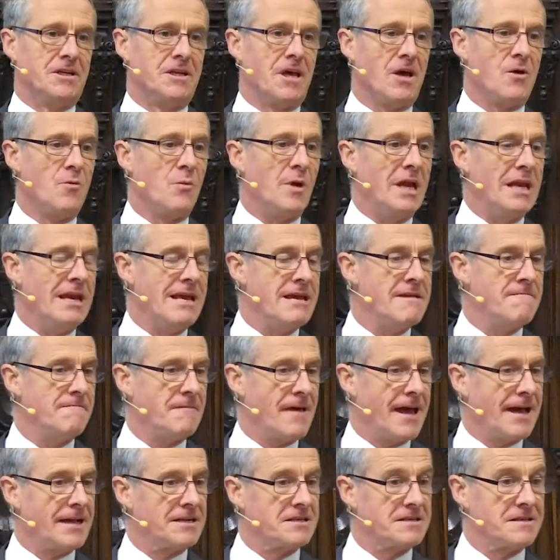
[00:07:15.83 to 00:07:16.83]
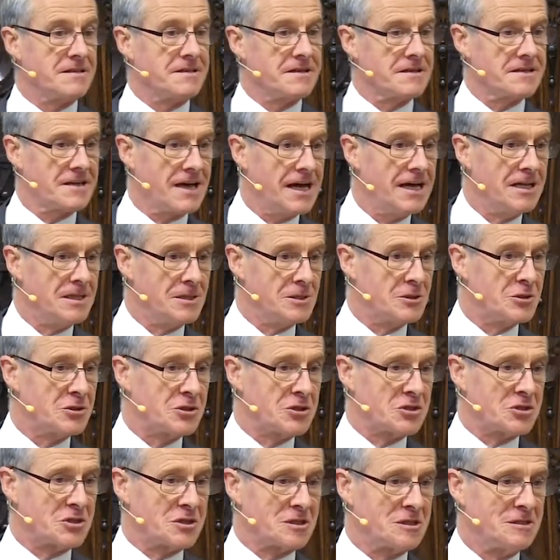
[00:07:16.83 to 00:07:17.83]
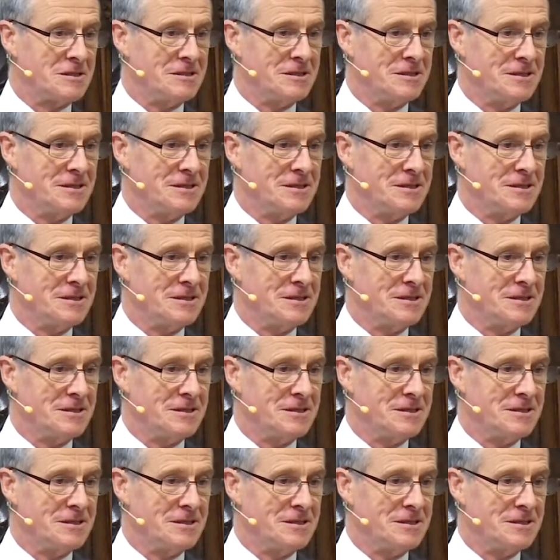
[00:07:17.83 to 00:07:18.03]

No, we leave that to the cults.